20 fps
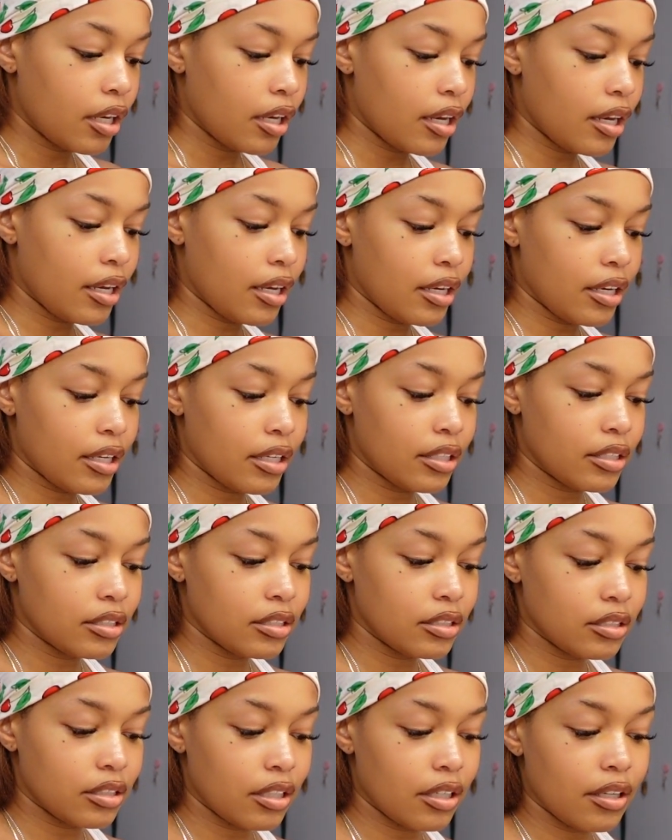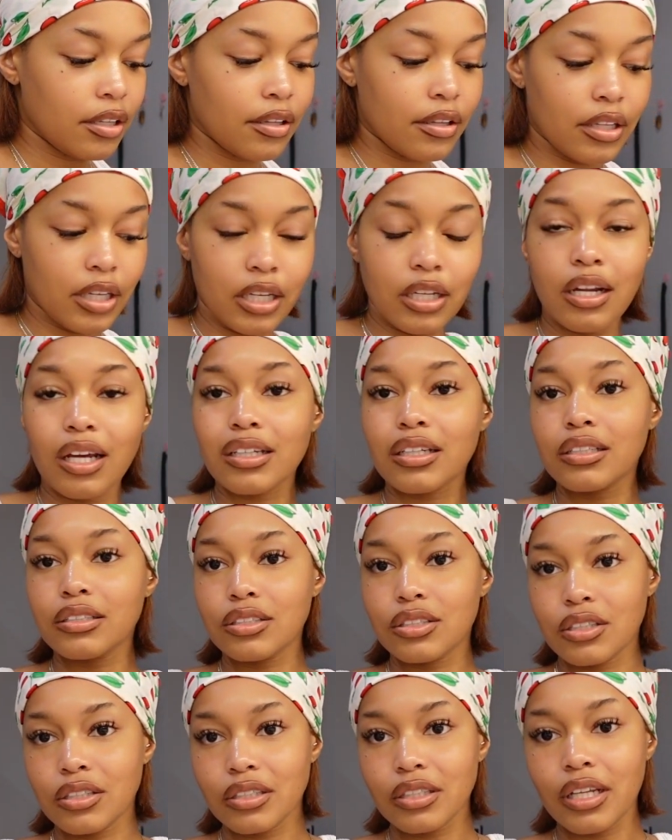and then I can
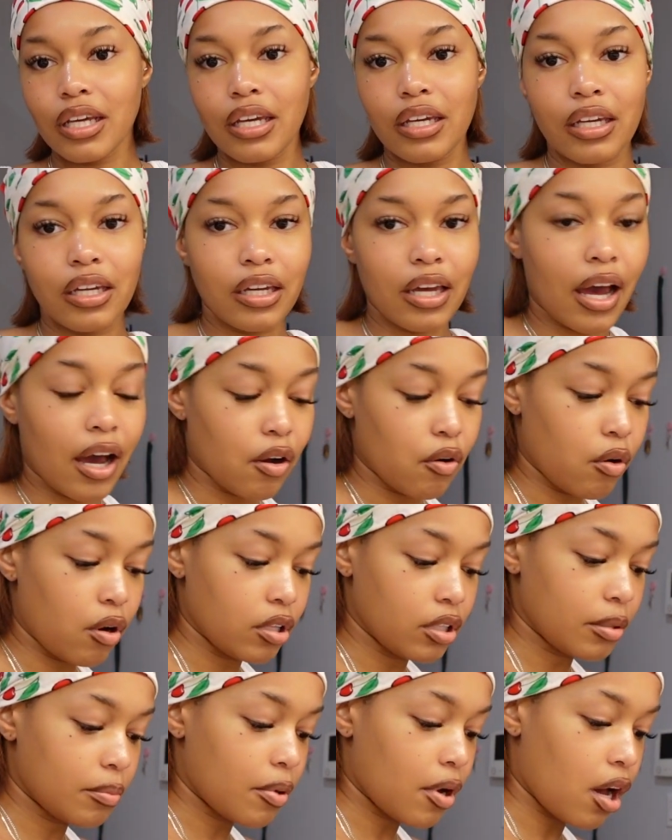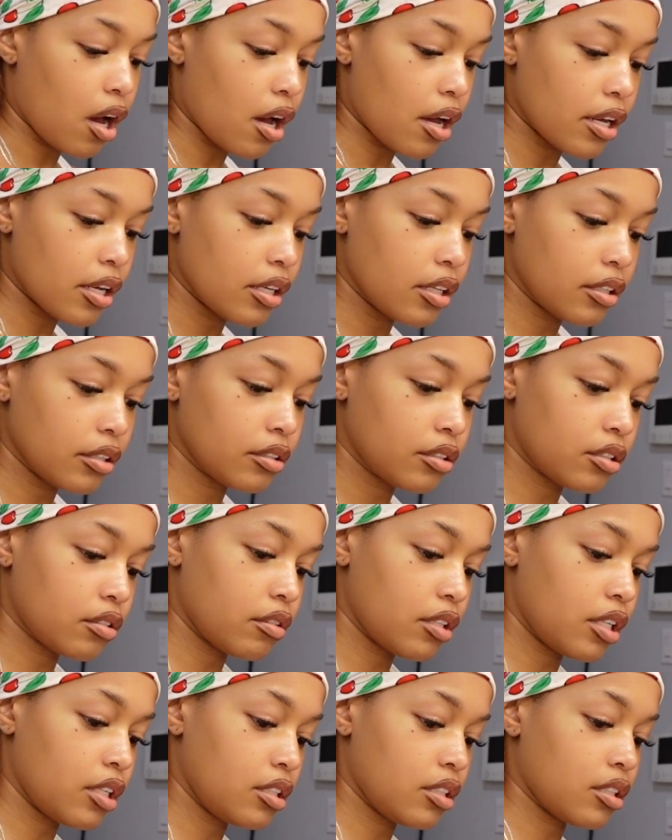start laying it out on the pie so
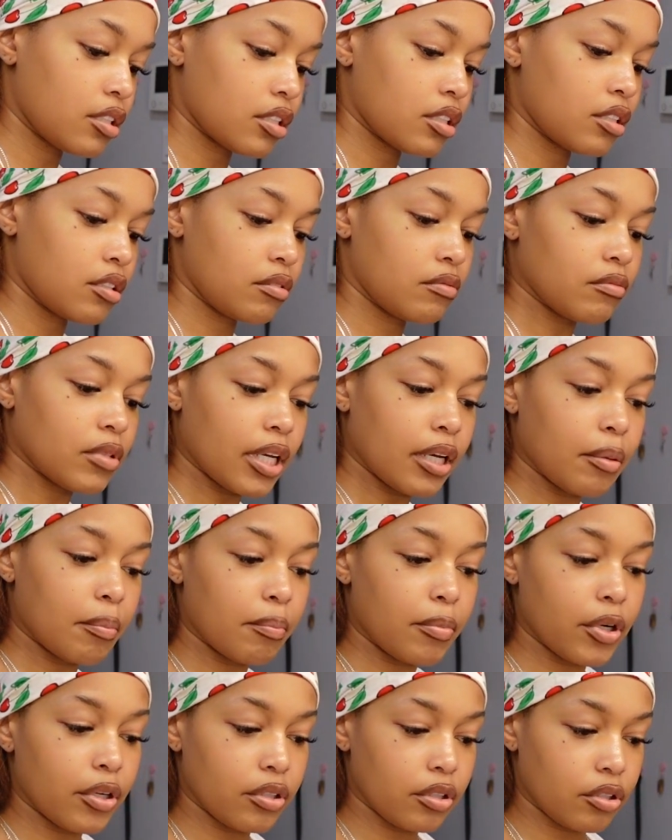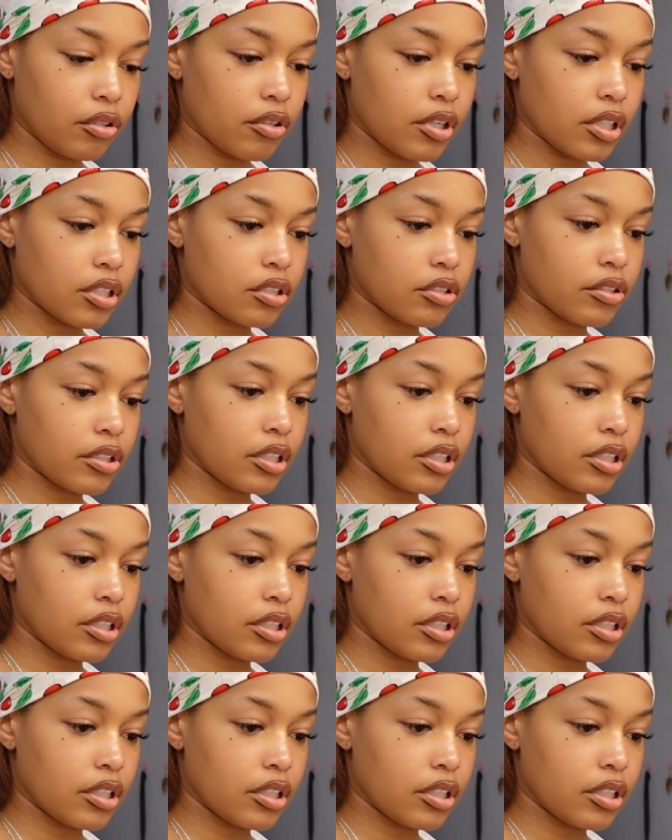that it doesn't like burn the crust or